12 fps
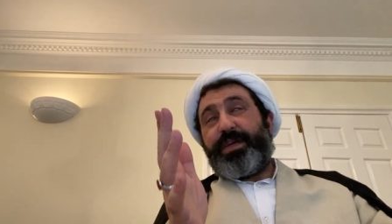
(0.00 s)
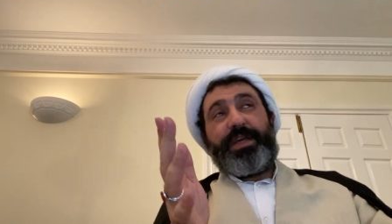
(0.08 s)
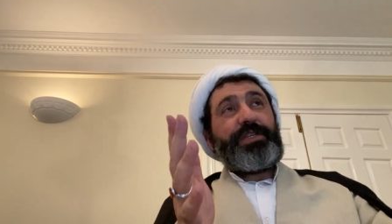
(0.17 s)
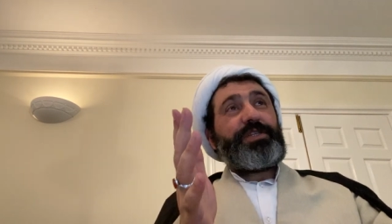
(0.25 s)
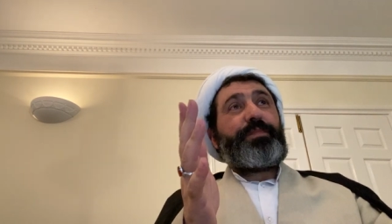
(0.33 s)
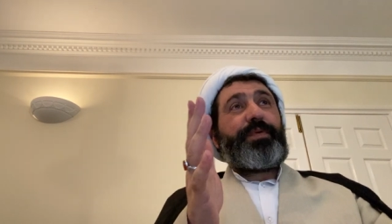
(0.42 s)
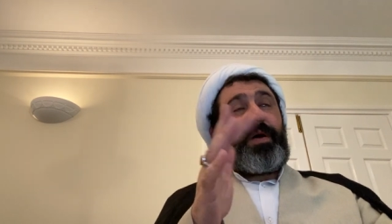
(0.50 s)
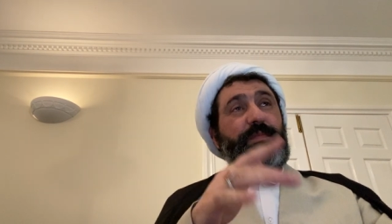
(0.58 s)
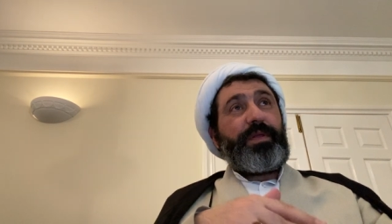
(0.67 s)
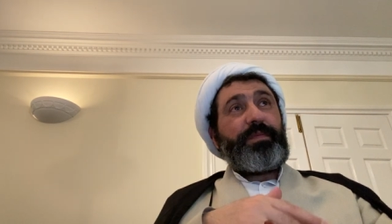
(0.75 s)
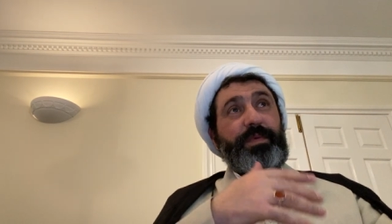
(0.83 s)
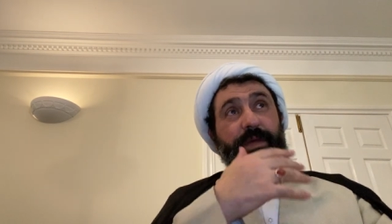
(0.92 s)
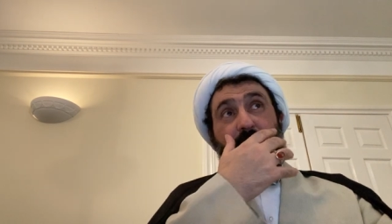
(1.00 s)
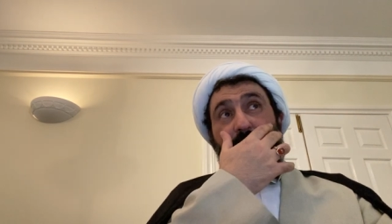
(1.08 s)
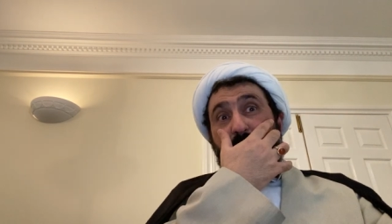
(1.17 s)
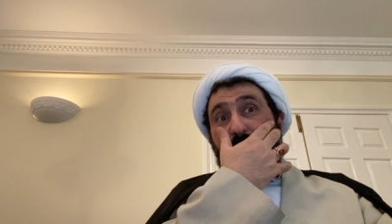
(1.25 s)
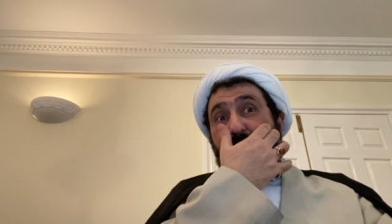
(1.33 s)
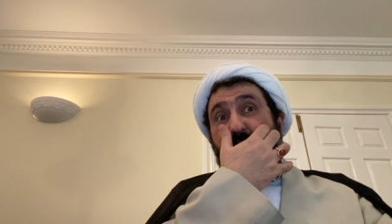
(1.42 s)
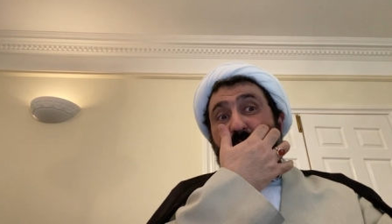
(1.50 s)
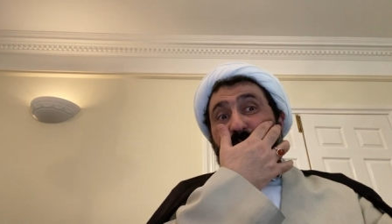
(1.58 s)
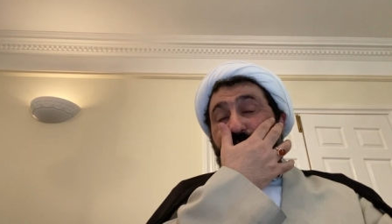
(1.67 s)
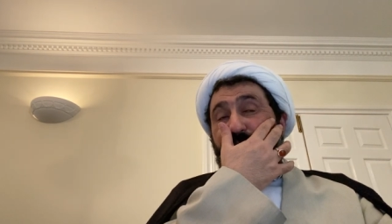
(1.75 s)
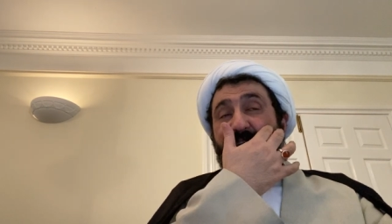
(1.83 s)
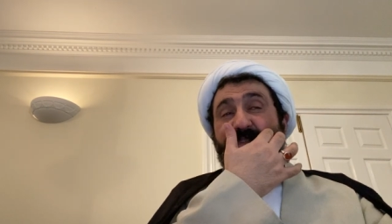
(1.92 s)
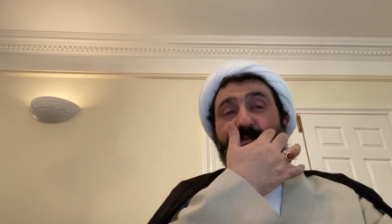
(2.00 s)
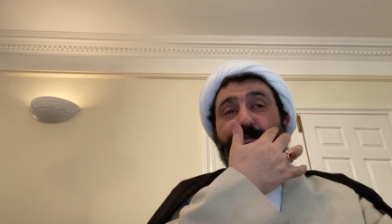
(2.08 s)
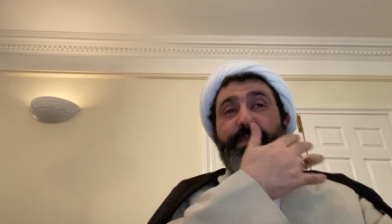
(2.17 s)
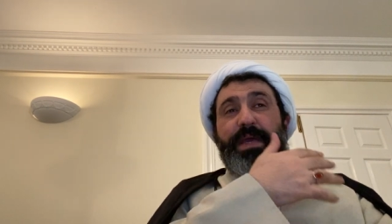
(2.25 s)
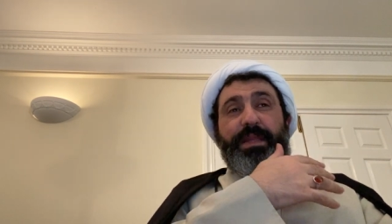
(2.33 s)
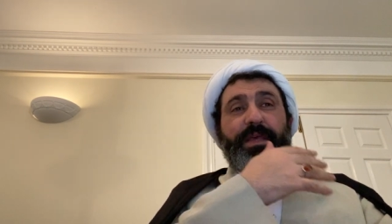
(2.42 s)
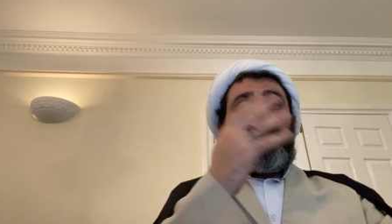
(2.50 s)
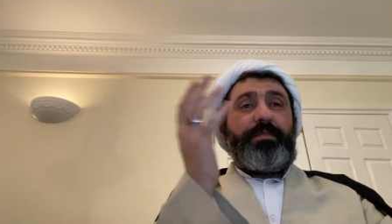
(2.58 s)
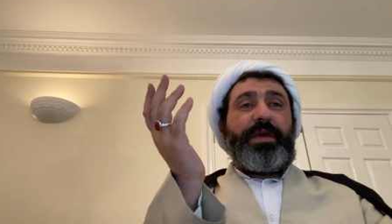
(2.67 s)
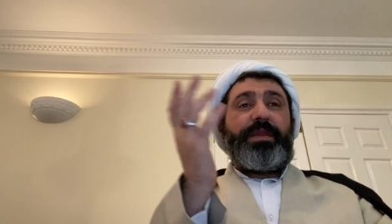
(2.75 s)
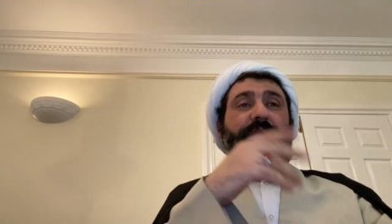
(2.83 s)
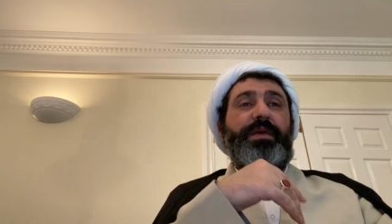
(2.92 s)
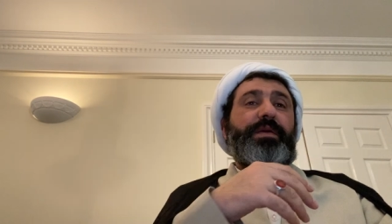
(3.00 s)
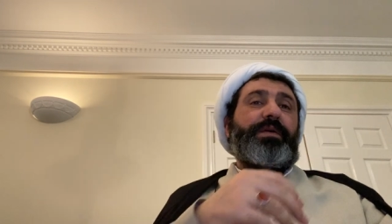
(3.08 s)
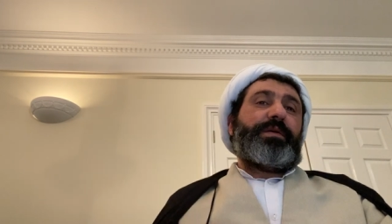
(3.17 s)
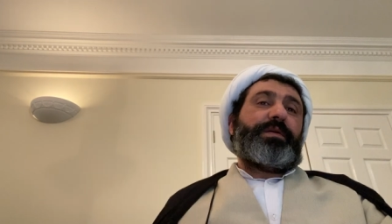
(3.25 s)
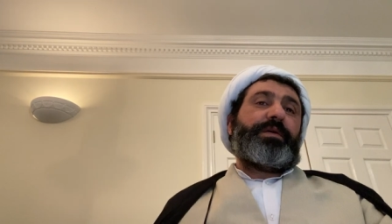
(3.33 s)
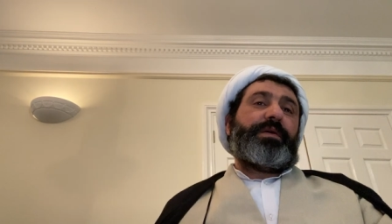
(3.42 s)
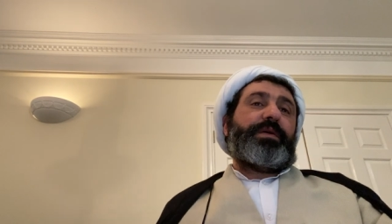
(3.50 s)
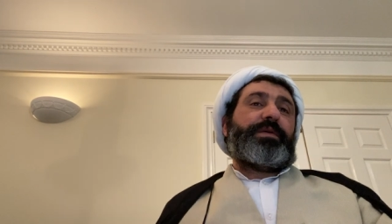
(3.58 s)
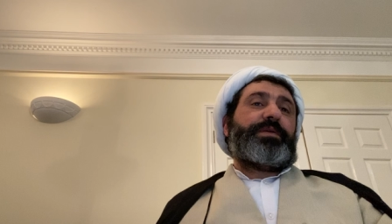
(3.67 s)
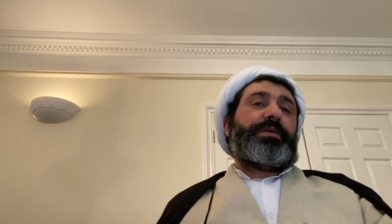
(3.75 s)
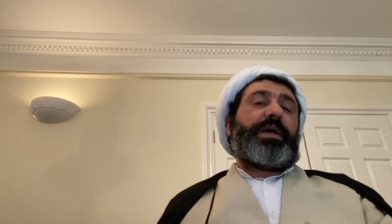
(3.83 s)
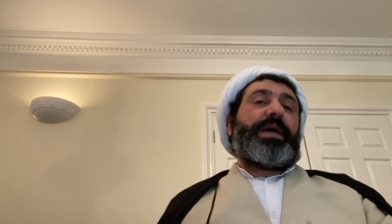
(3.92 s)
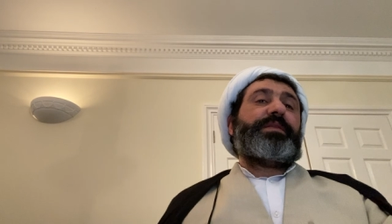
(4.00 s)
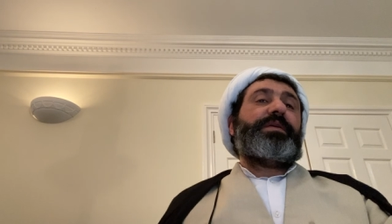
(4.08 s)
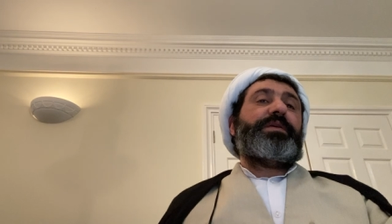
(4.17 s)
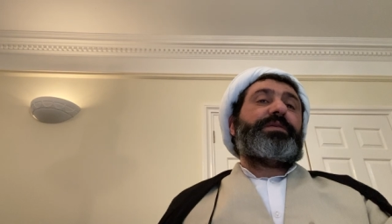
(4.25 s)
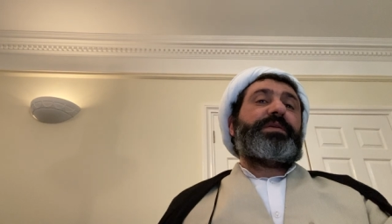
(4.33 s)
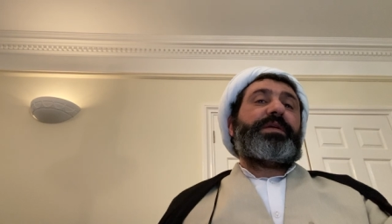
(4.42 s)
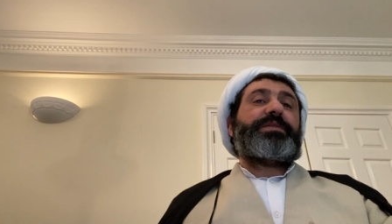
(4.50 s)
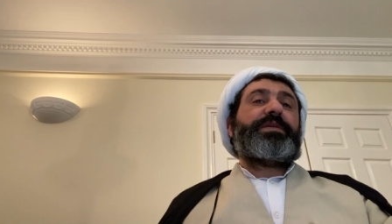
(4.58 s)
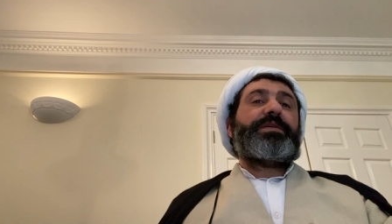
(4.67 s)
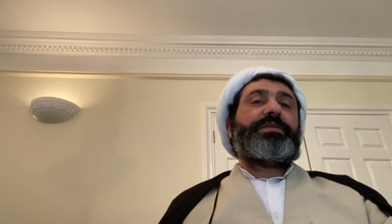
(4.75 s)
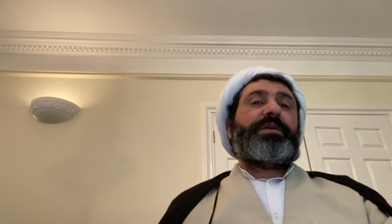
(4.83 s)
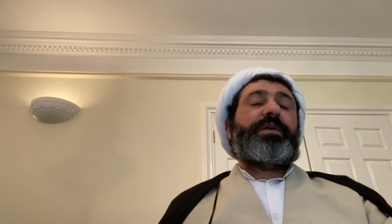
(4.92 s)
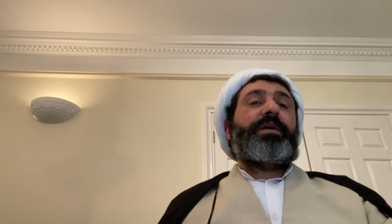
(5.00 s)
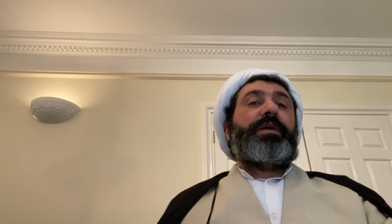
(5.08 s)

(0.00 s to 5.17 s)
it's a problem. So we have many, many uh, hadith that says